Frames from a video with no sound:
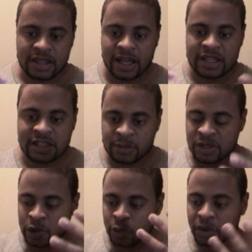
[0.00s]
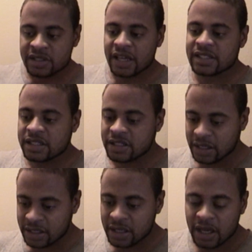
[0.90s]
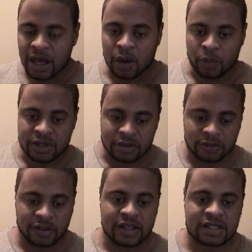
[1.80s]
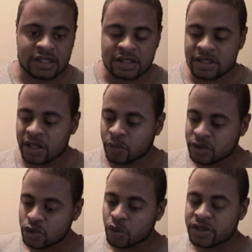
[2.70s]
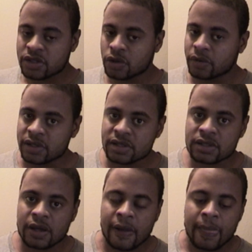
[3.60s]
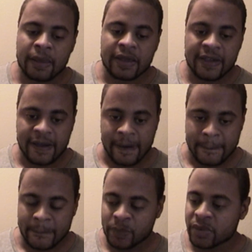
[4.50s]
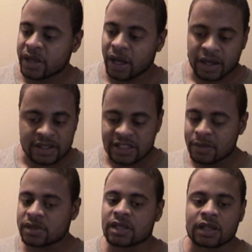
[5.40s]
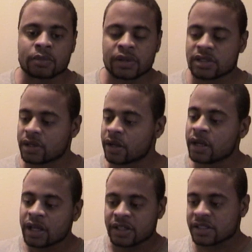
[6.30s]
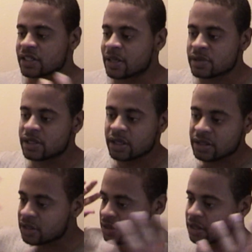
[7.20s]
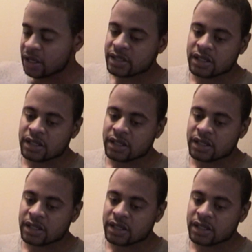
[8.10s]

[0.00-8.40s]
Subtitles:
is quintessentially what is France is and what draws the tourist here. The same thing in Britain, the same thing in any other